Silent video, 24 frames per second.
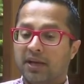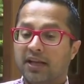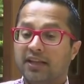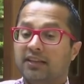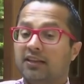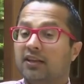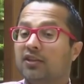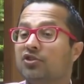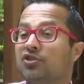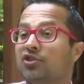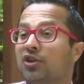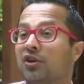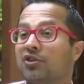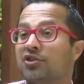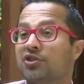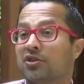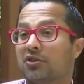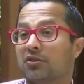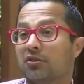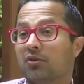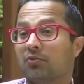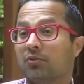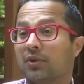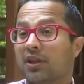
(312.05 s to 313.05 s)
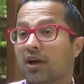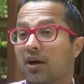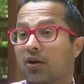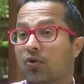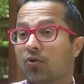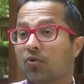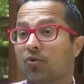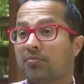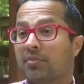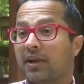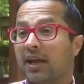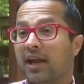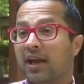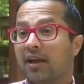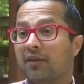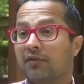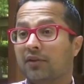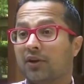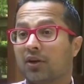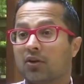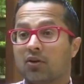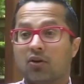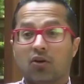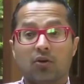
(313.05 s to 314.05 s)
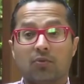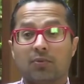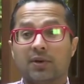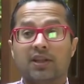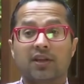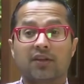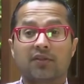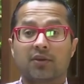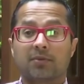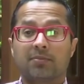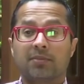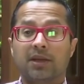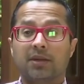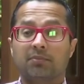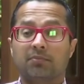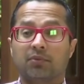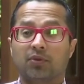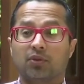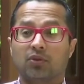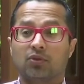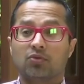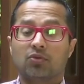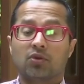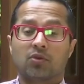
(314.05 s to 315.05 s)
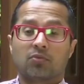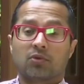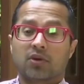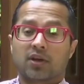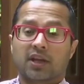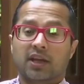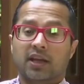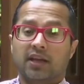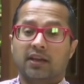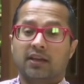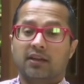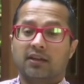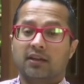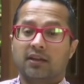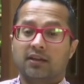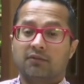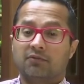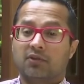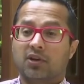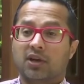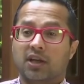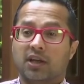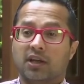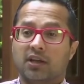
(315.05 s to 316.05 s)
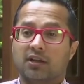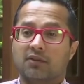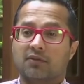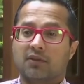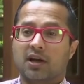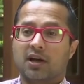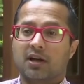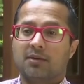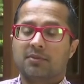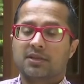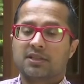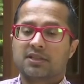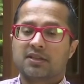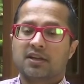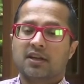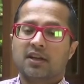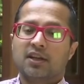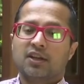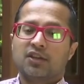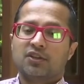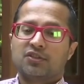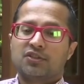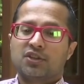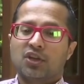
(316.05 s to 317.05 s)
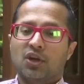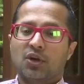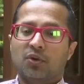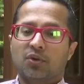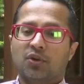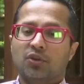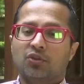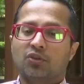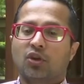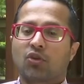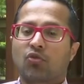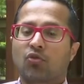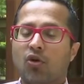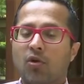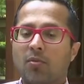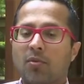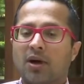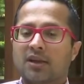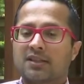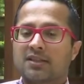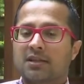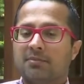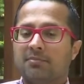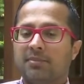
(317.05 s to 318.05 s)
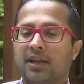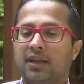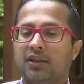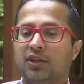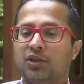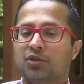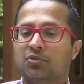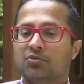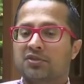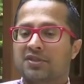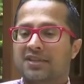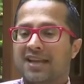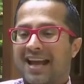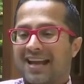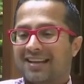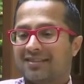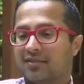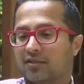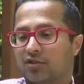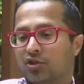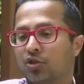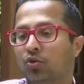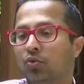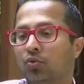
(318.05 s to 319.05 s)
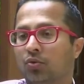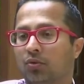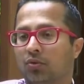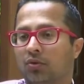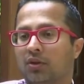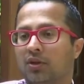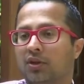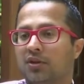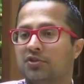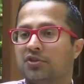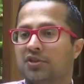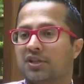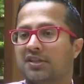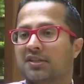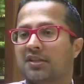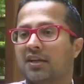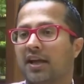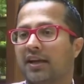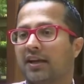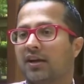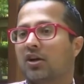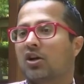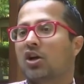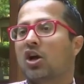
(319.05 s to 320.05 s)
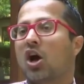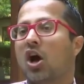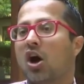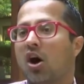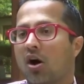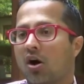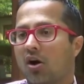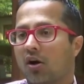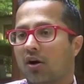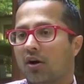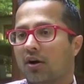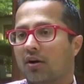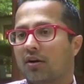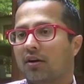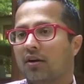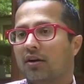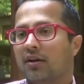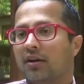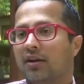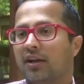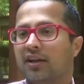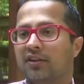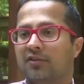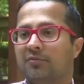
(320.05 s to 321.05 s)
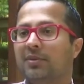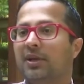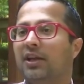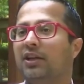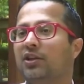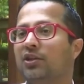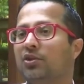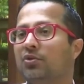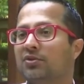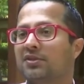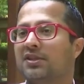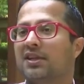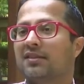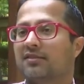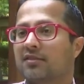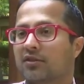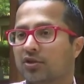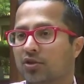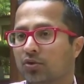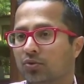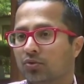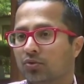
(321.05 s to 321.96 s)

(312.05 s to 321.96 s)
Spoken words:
in conjunction with our own behavior or with other people who are working in working environments. So the robots are being used as a tool, just like a car is being used as a